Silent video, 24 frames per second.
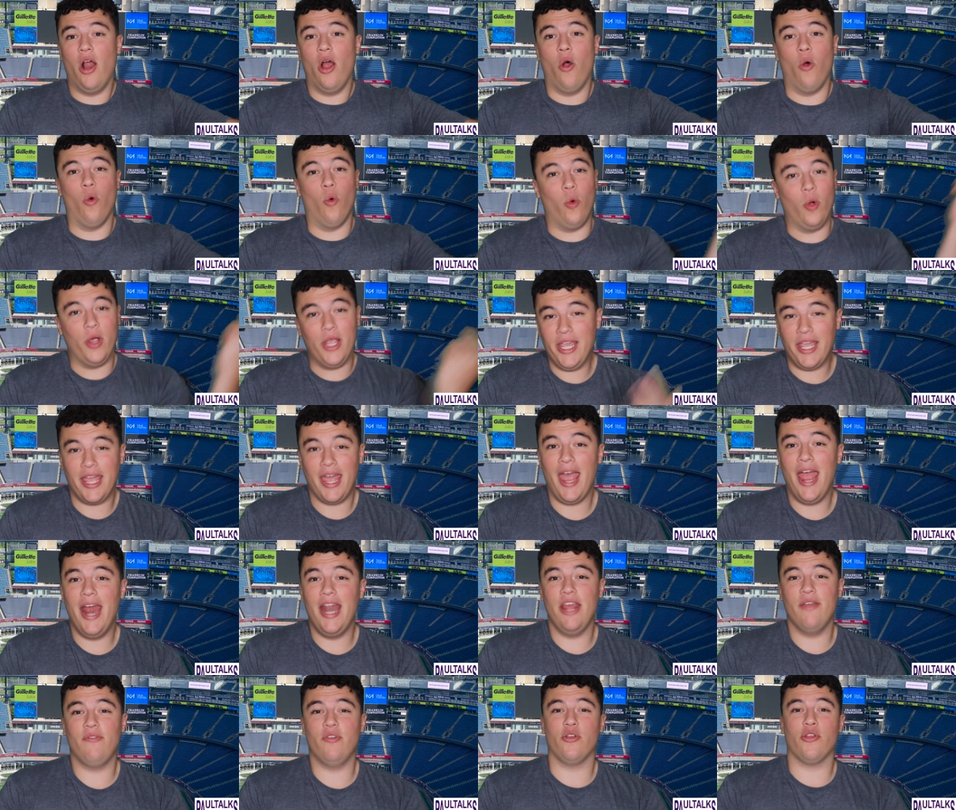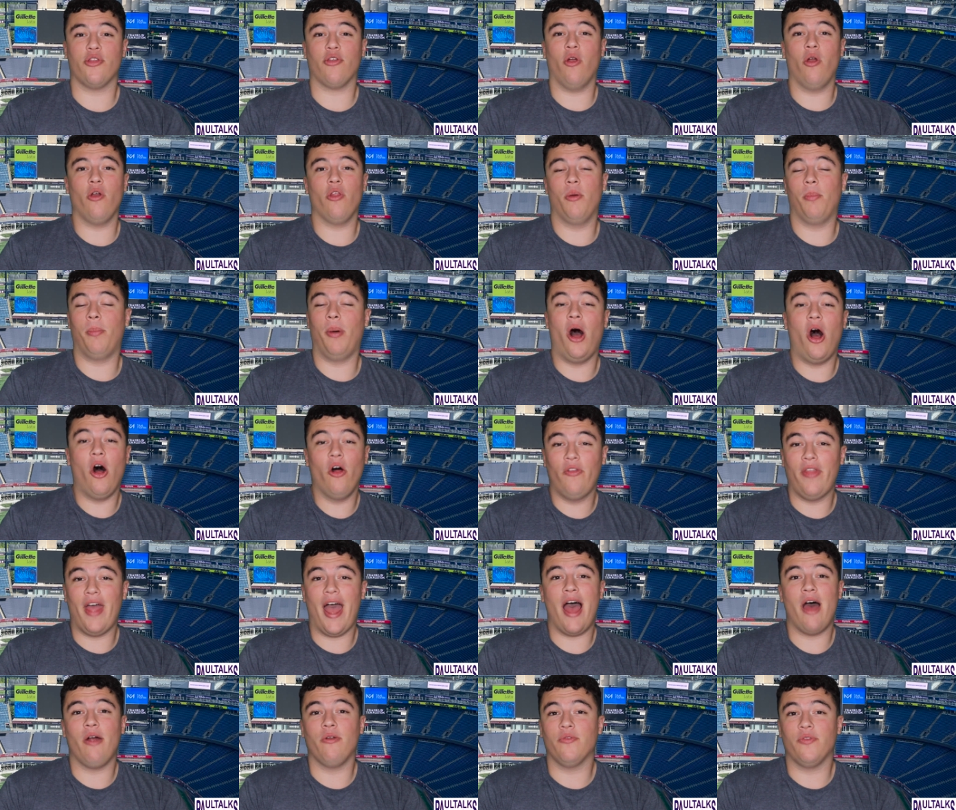We can't even throw the ball
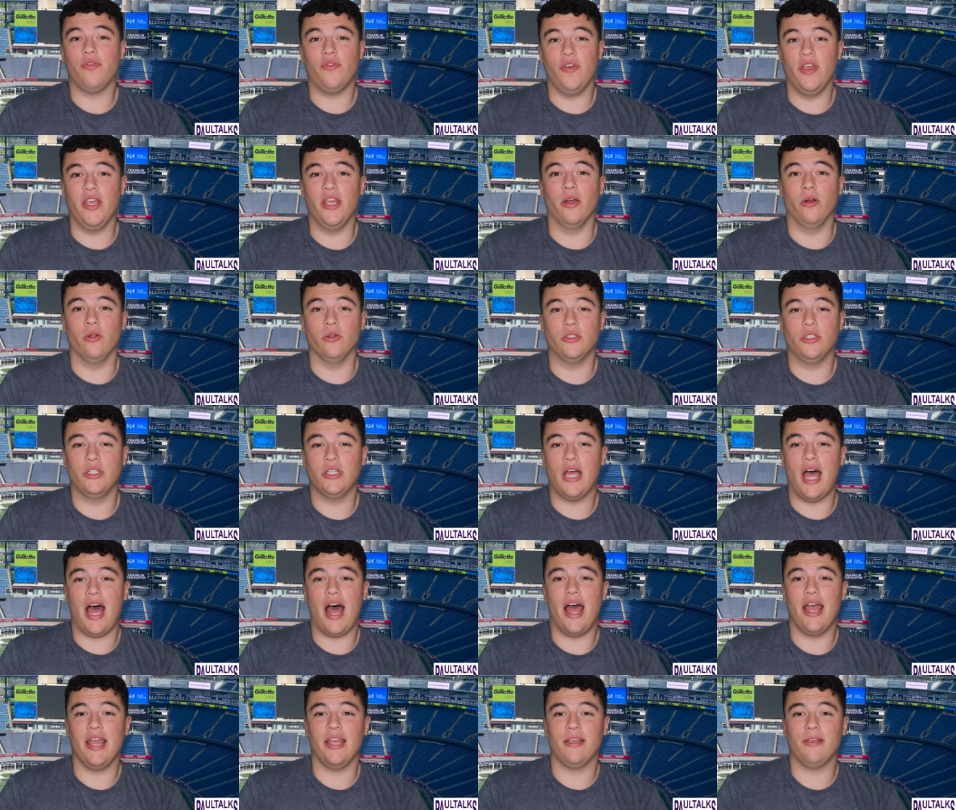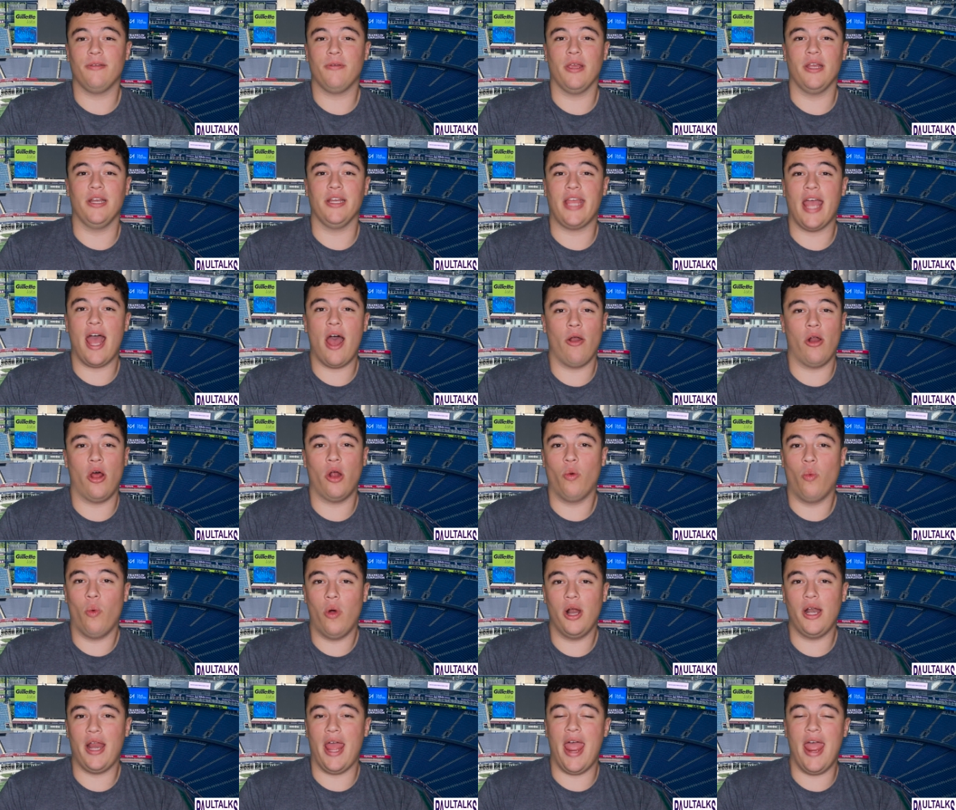downfield. I can count on
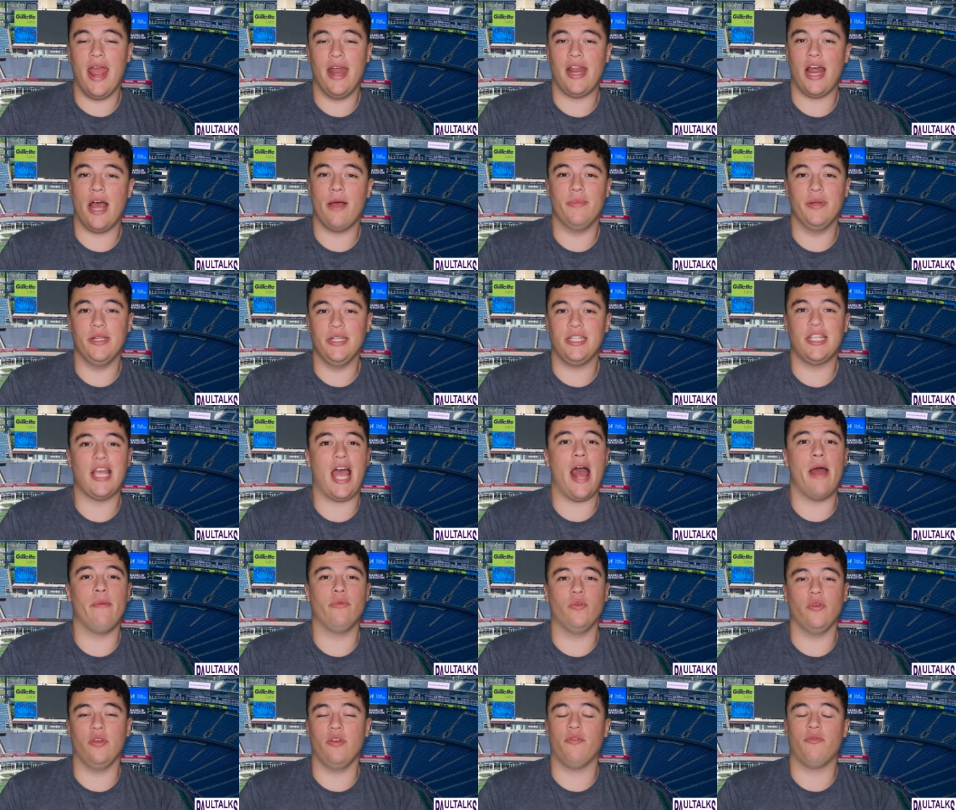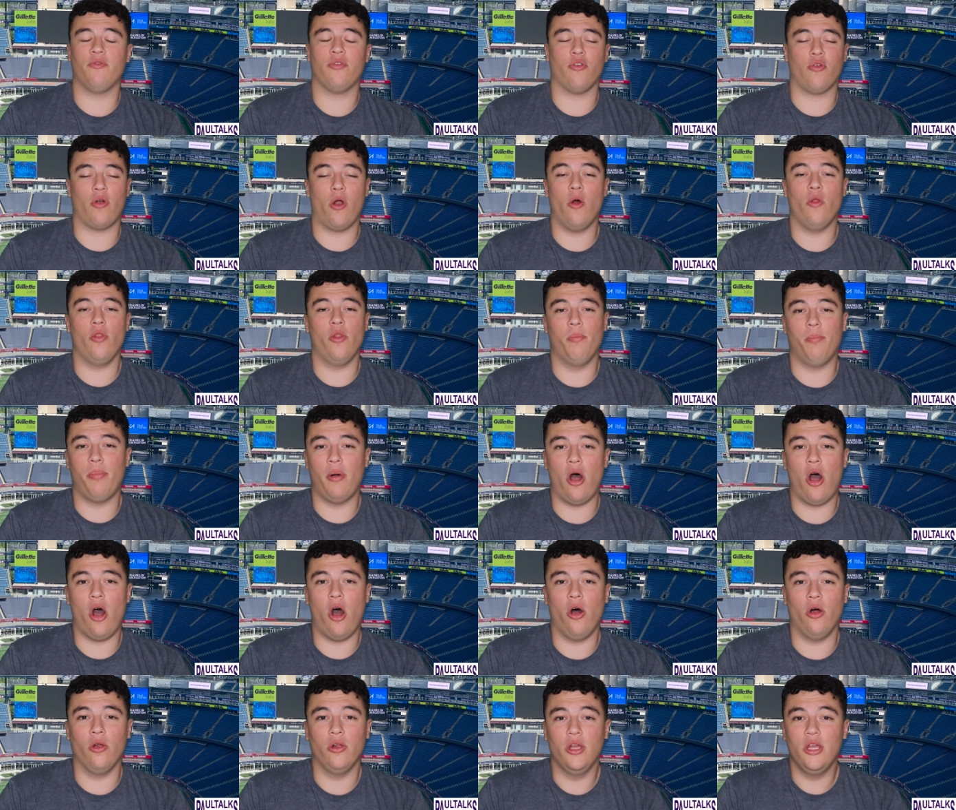one hand how many times we've thrown the
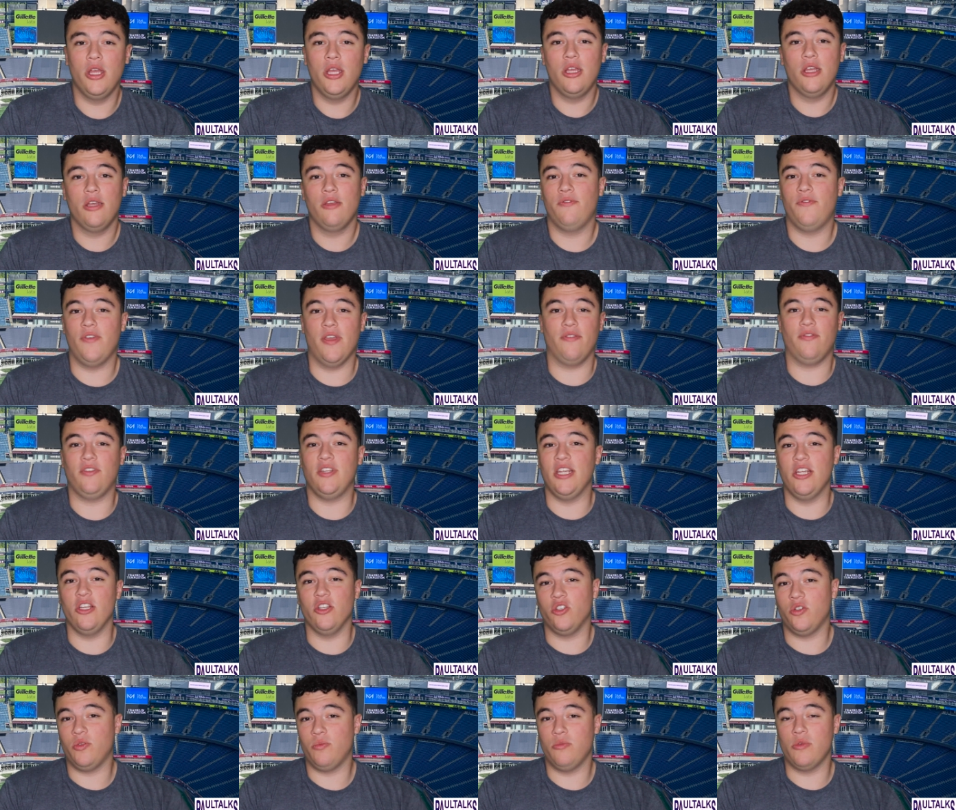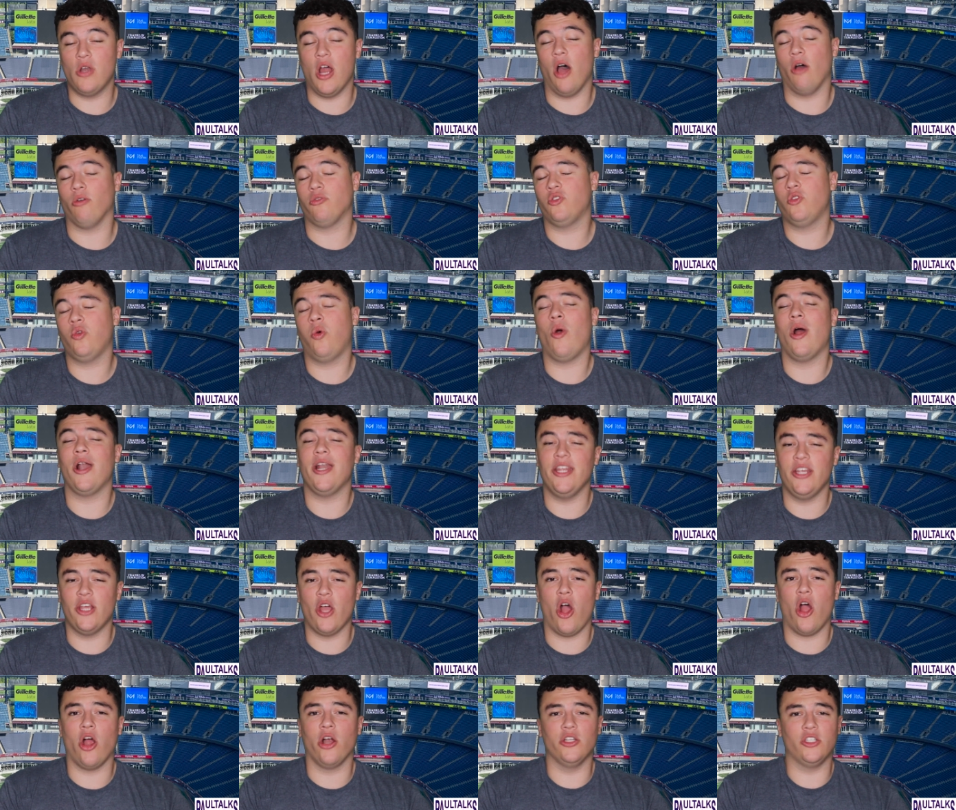ball 20
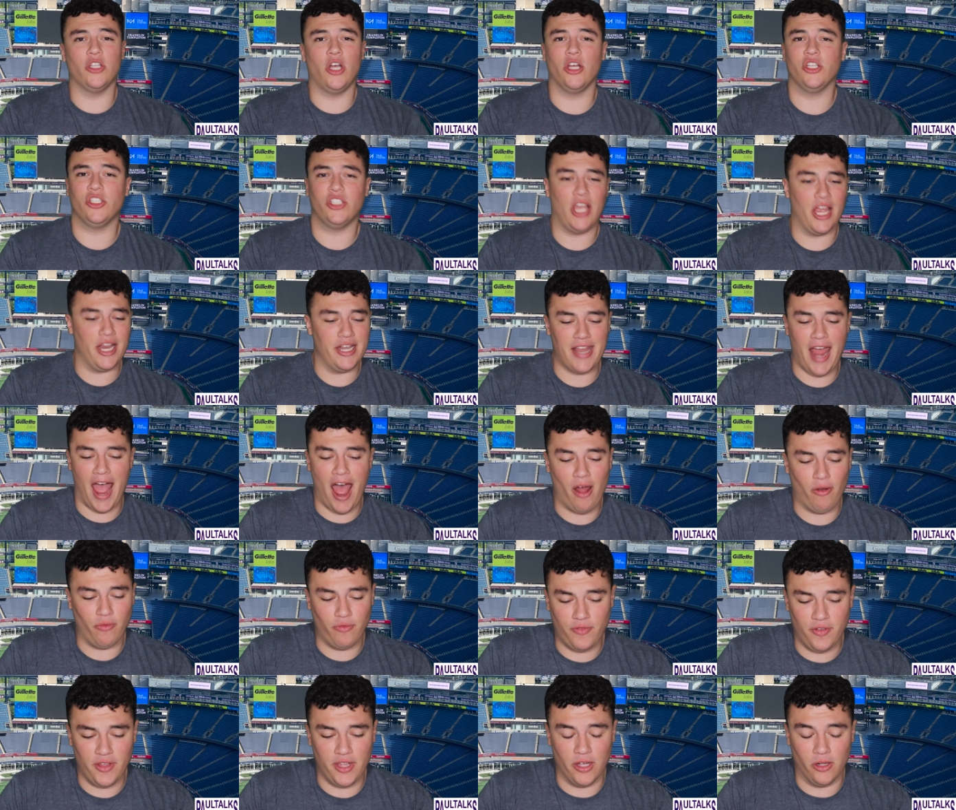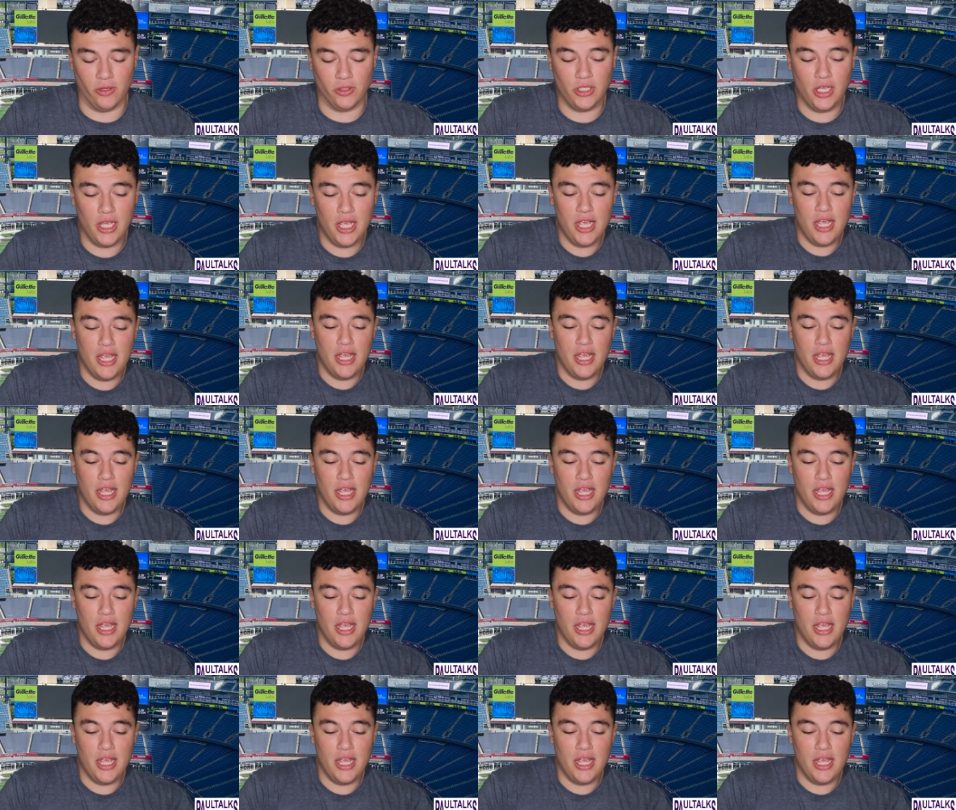yards, I'll say, downfield.